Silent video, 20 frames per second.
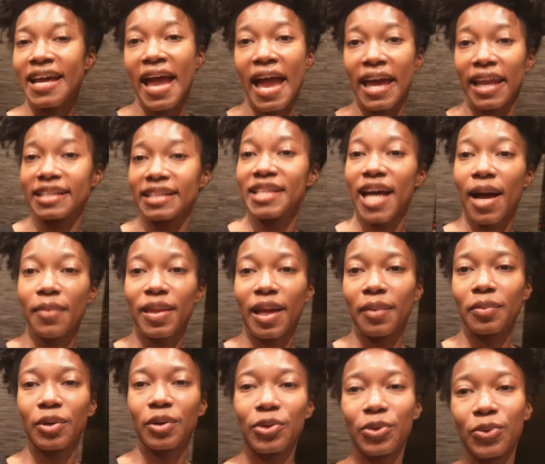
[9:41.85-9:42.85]
and a top
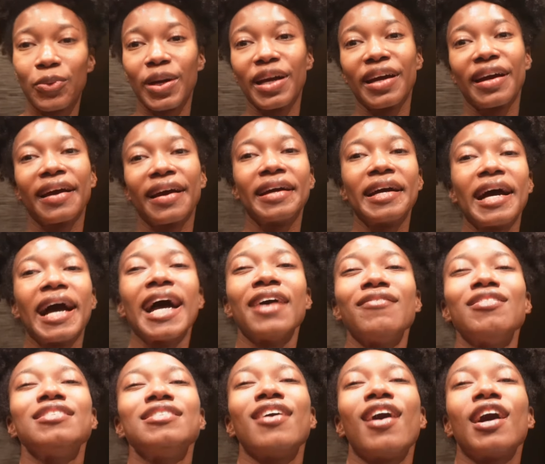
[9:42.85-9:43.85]
that I'm gonna wear. I
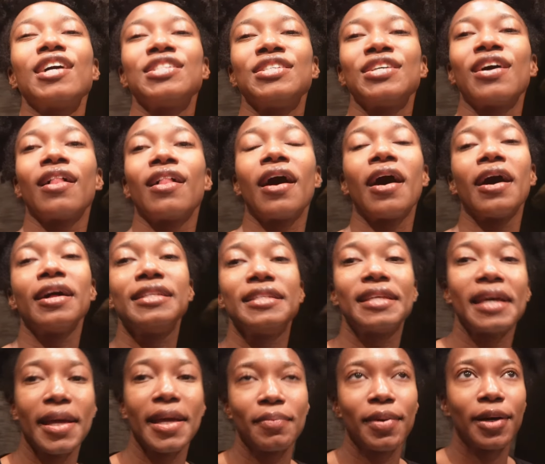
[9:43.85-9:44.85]
haven't talked to y'all all
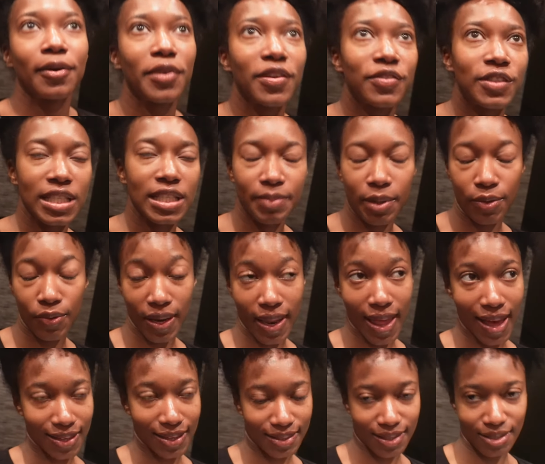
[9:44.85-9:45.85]
day, but we've just been
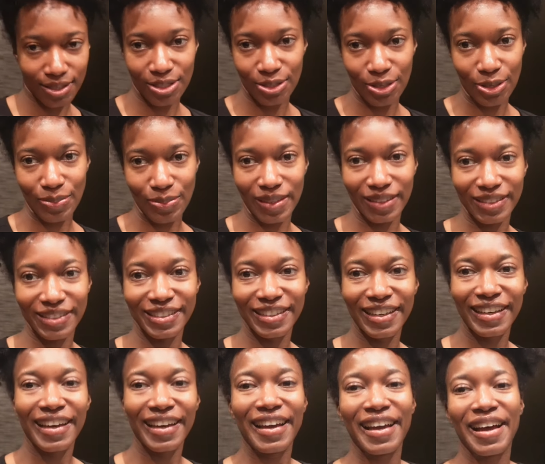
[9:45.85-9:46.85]
relaxing so
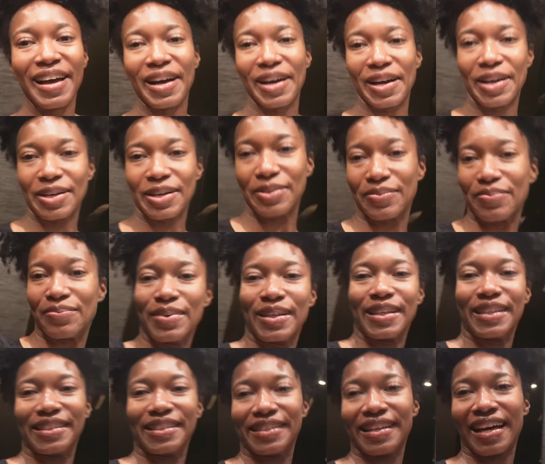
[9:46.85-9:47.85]
much. Um,
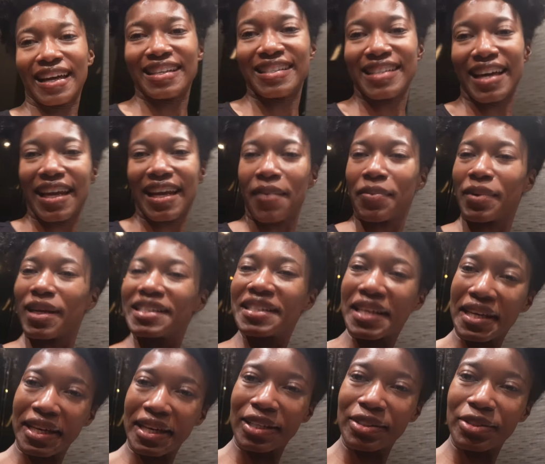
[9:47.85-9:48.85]
but I decided I'm gonna
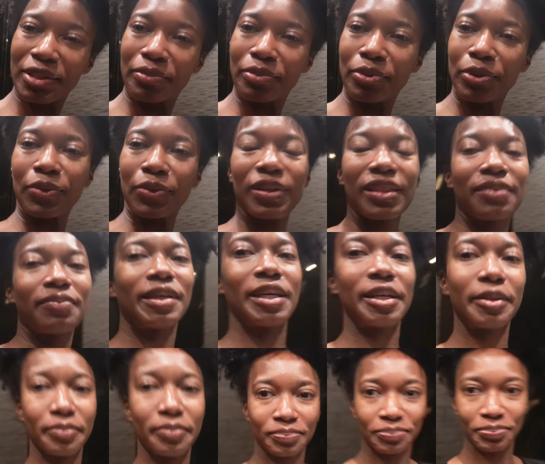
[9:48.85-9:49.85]
take y'all to the pool with me.
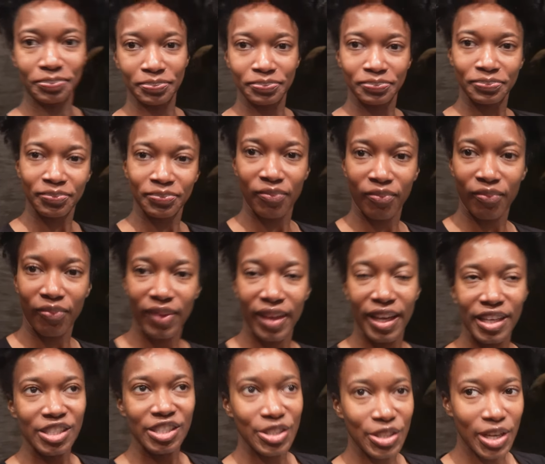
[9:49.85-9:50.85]

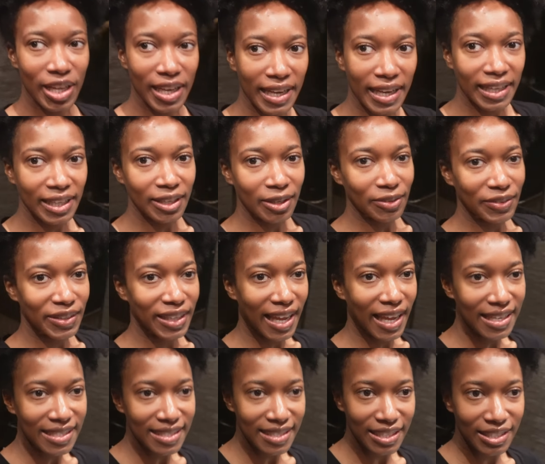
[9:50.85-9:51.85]
Sure, like a little
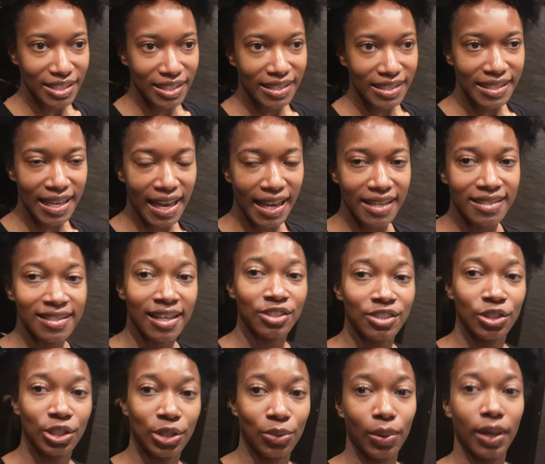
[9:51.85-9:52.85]
relaxation. Ty is
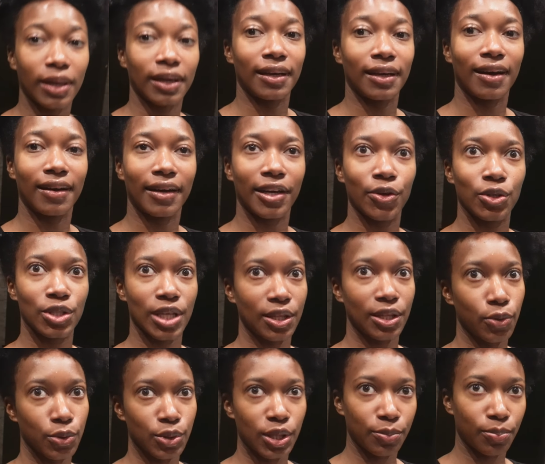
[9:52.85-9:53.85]
actually working out. He was like,
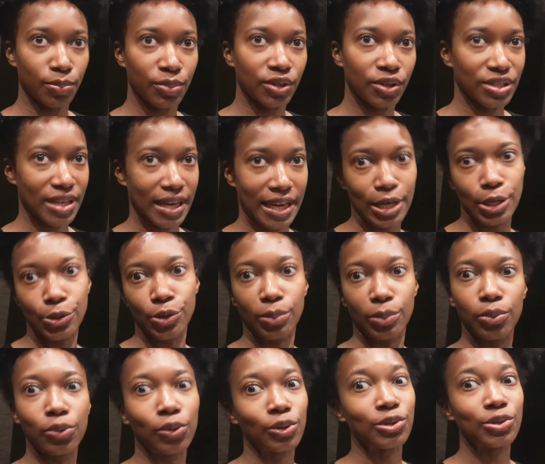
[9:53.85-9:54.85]
oh, there's an indoor
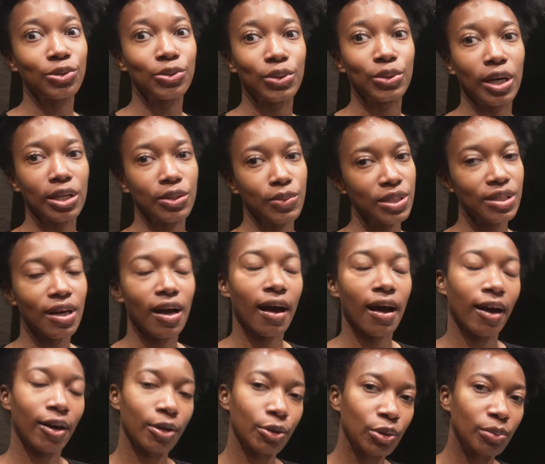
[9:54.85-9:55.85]
pool too, because we saw
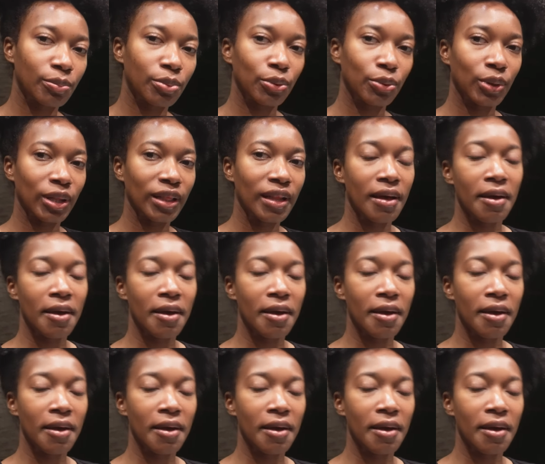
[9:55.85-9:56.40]
an outdoor pool,